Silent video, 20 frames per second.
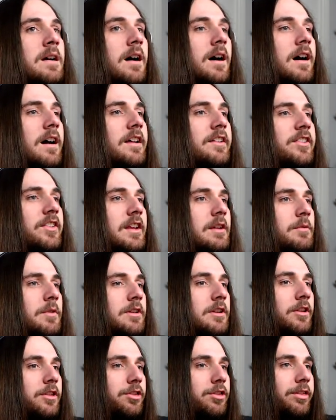I see what
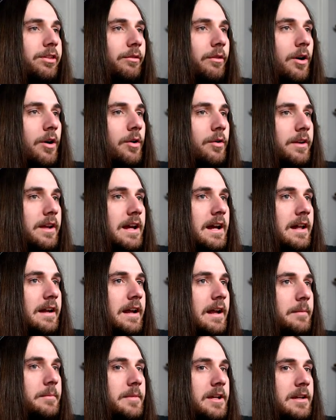you're throwing out
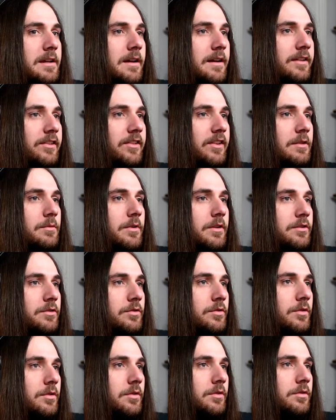at me. I see what
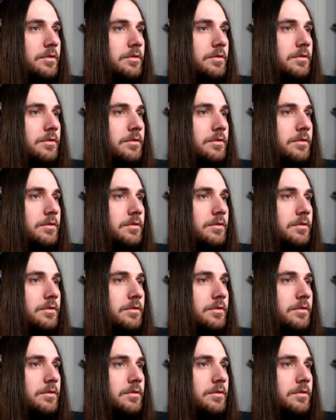you're...